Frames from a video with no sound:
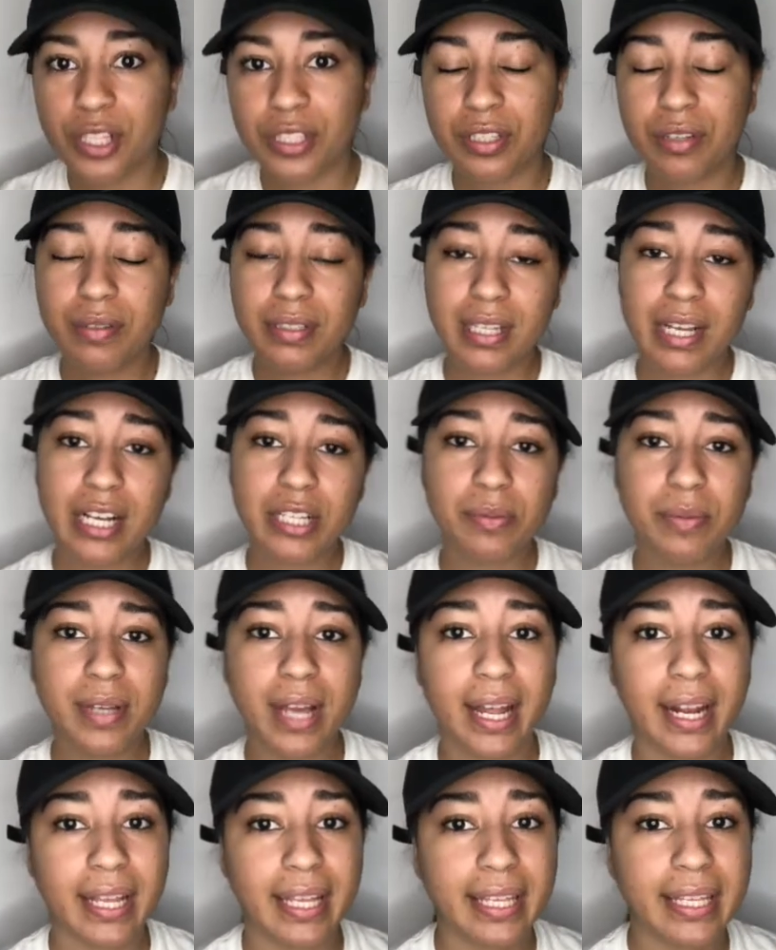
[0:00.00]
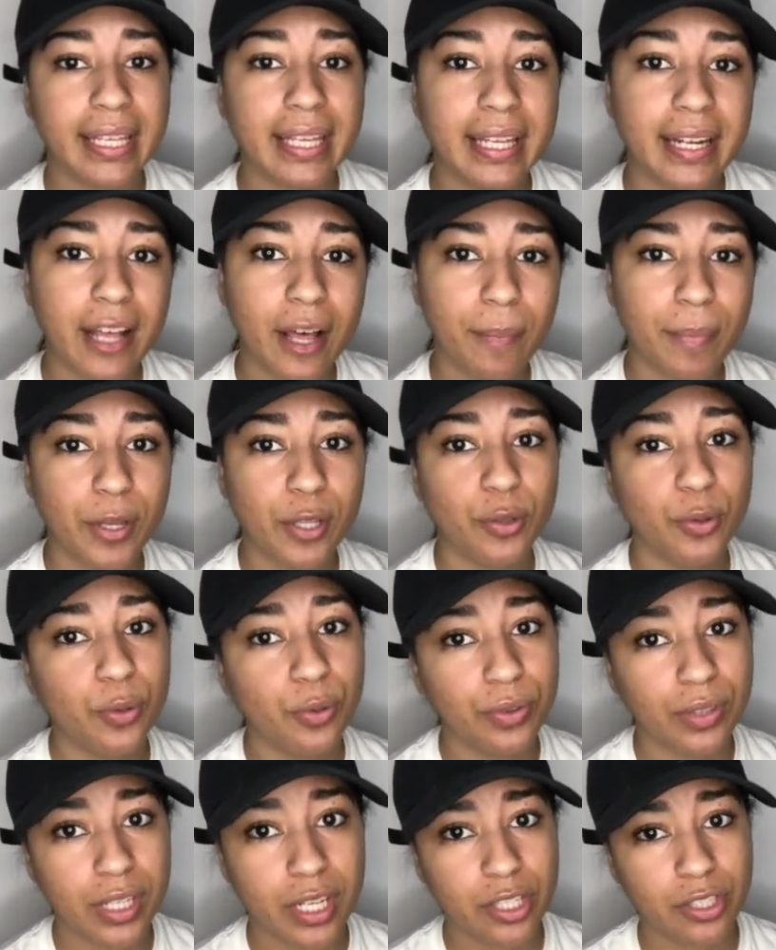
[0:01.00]
Sometimes we gotta get up and
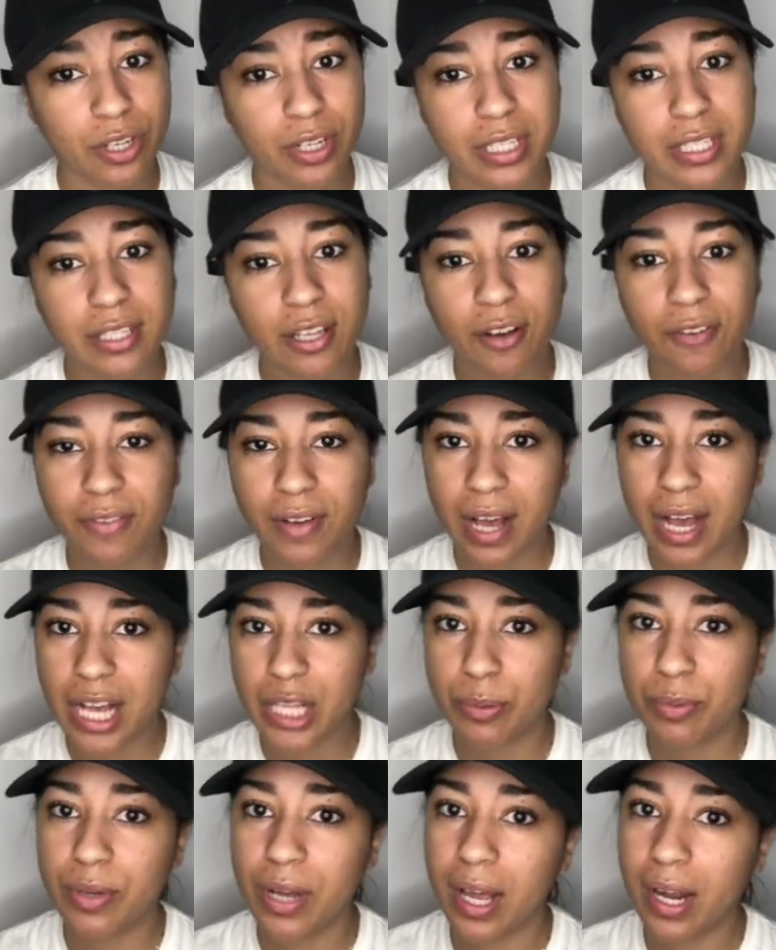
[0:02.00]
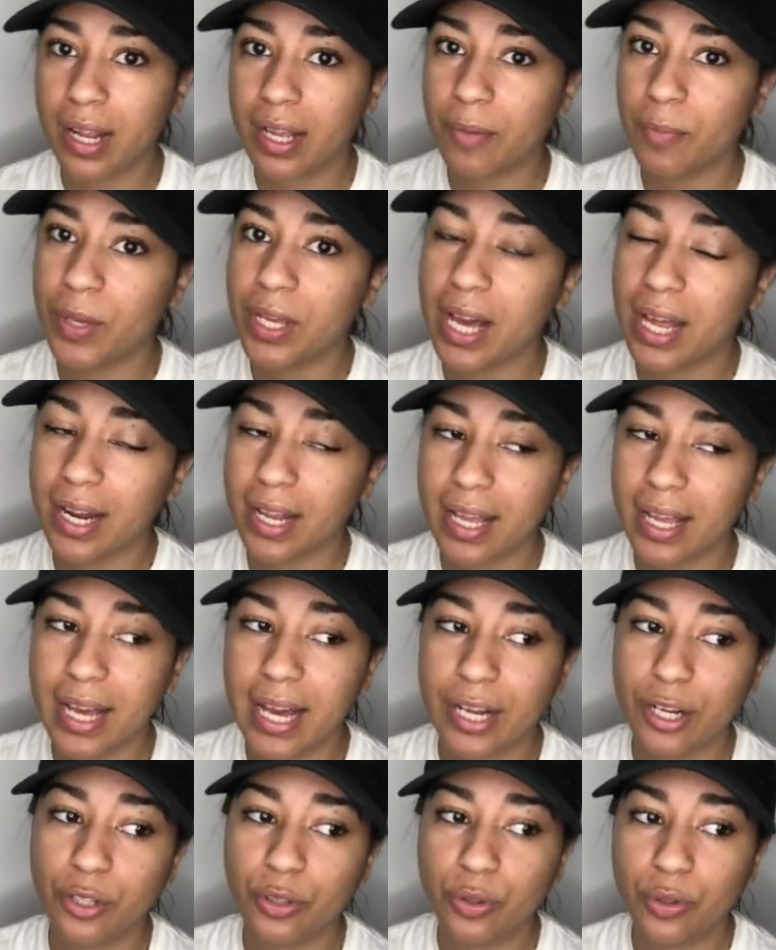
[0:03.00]
do things ourselves, guys. We gotta we gotta
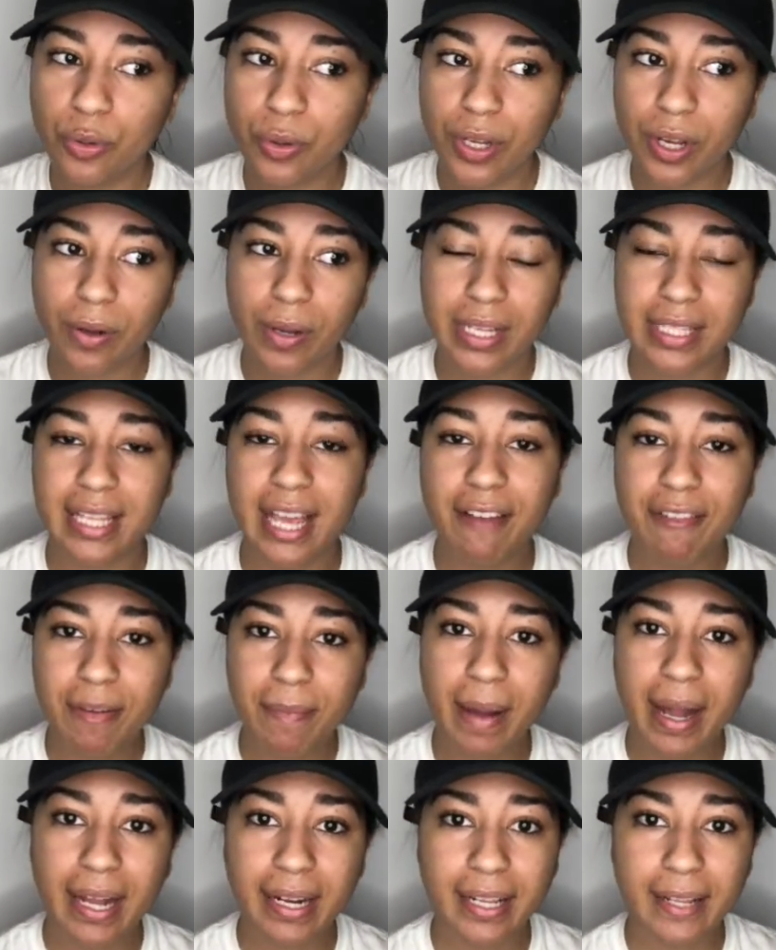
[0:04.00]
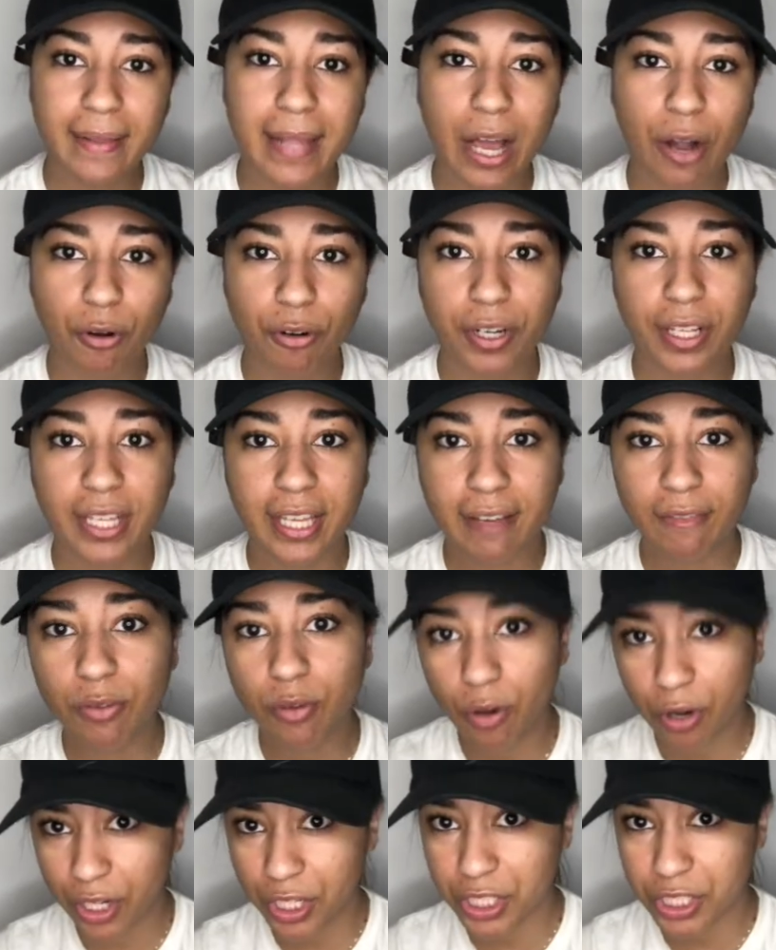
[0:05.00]
kind of do it because everybody's not gonna give
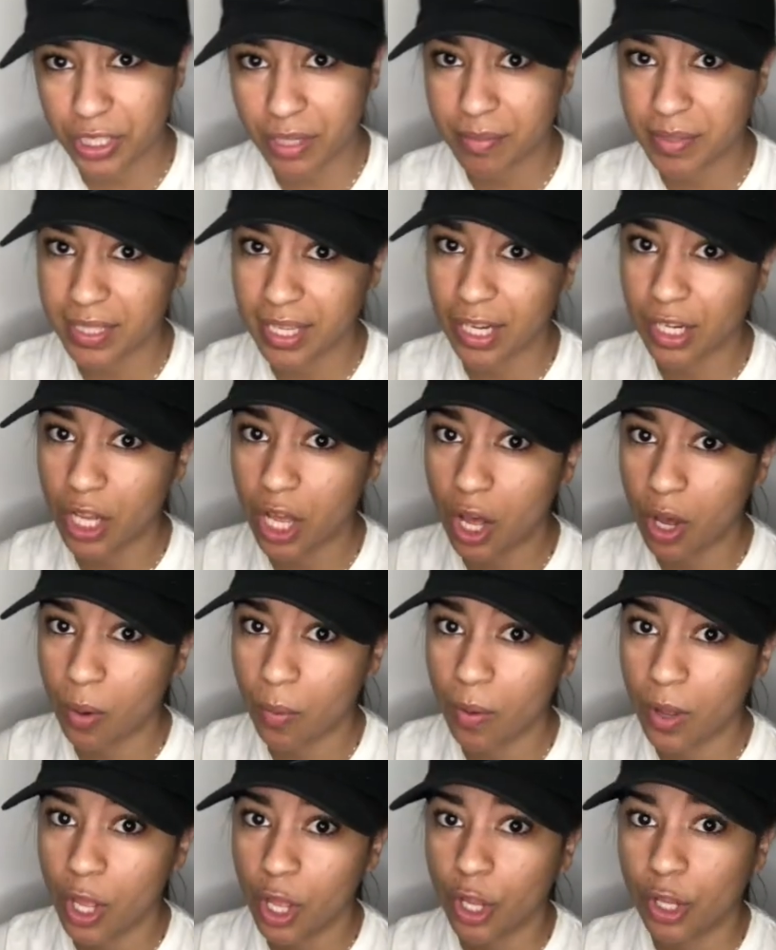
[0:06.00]
you all the gems they know.